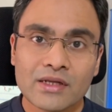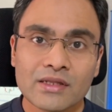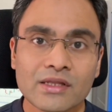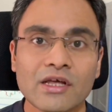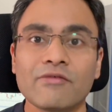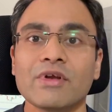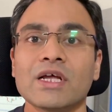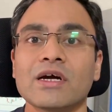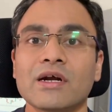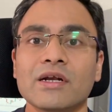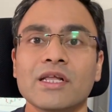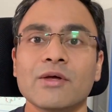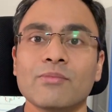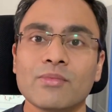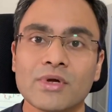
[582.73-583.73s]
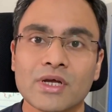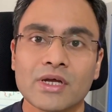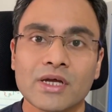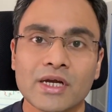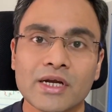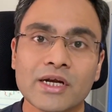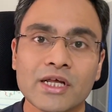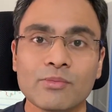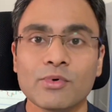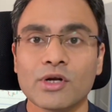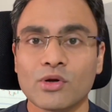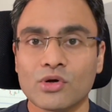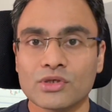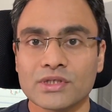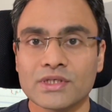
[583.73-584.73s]
they will cut them in deeper
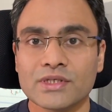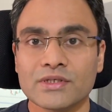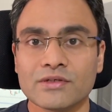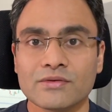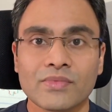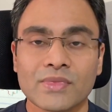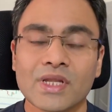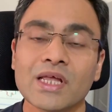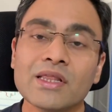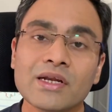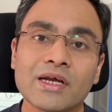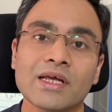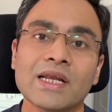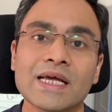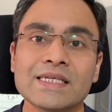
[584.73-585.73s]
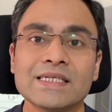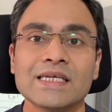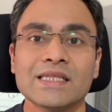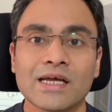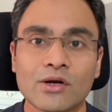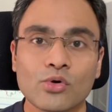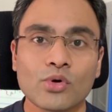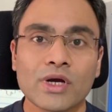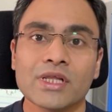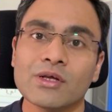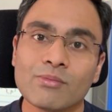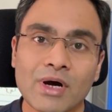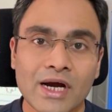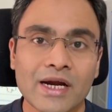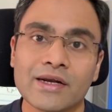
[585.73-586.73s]
losses, then realizing that okay, the
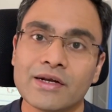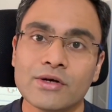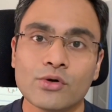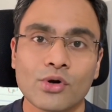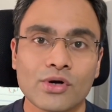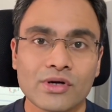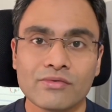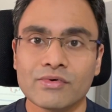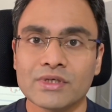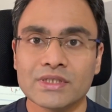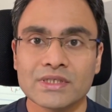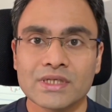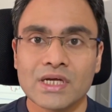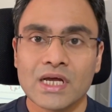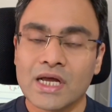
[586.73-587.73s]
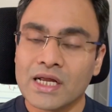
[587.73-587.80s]
market did not reverse.